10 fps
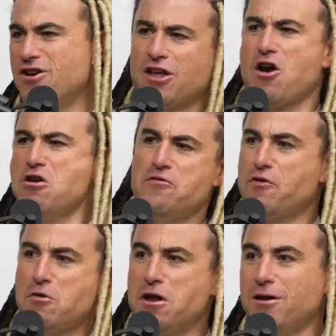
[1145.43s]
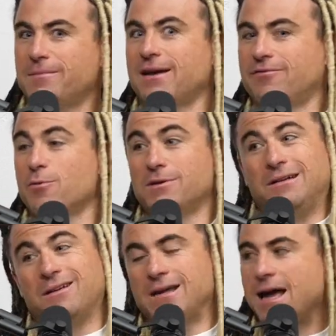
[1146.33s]
Like, are you for real? I'm like 14
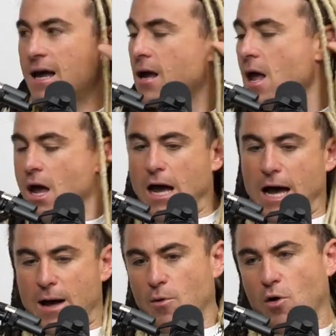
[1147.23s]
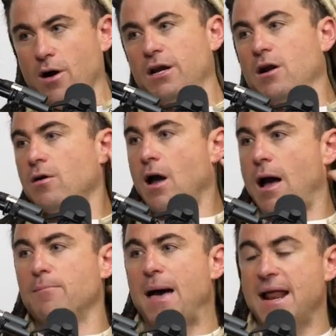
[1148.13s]
years. Yeah, I got it. Or, you know,
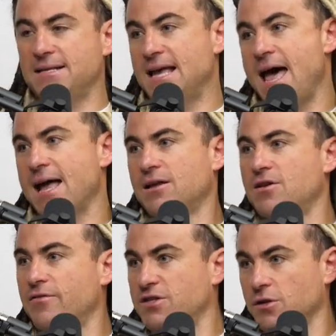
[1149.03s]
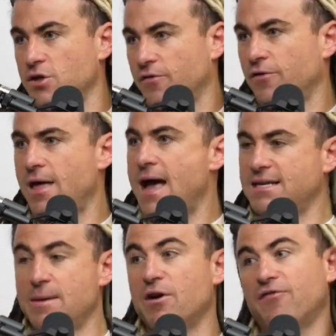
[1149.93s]
I'm bad at tech. Do you have a solution for that? Cause
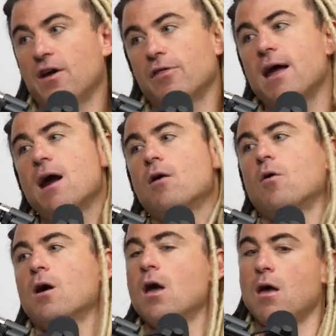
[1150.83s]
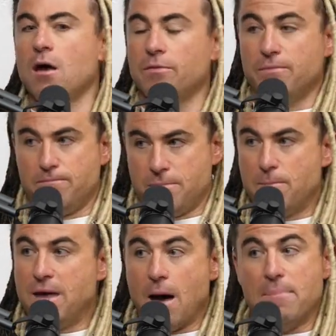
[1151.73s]
I'm going to fail there. Or
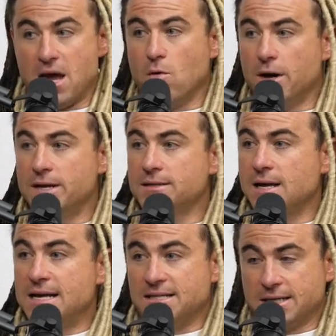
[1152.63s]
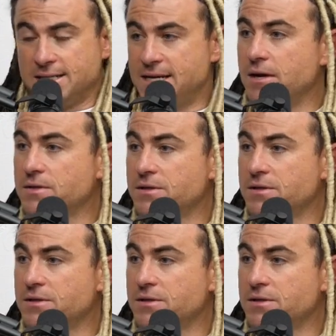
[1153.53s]
a big one is I suck at sales.